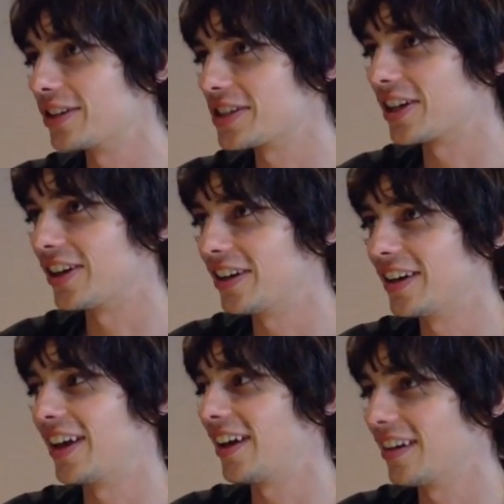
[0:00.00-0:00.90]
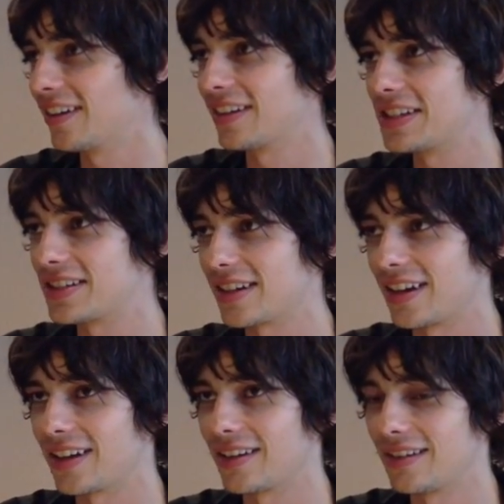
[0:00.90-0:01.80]
So man,
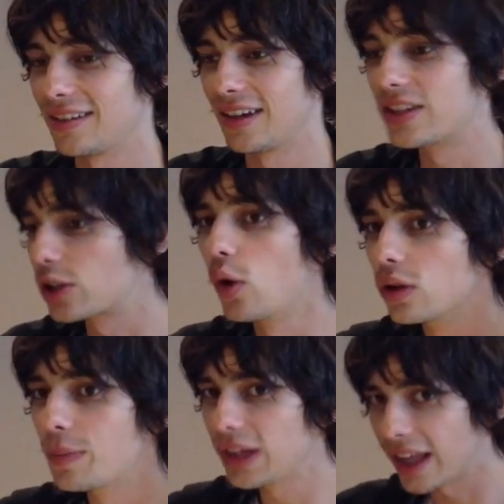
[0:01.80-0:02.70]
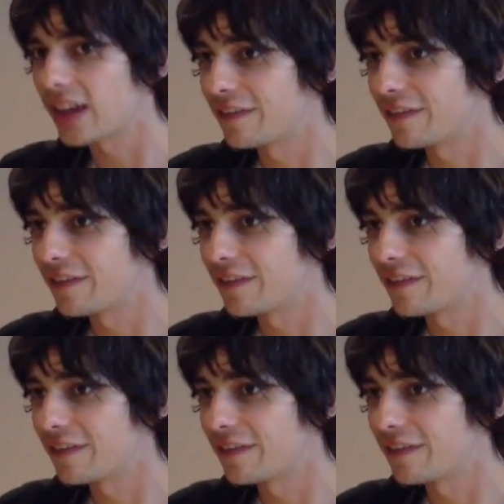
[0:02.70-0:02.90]
it's cool to be like a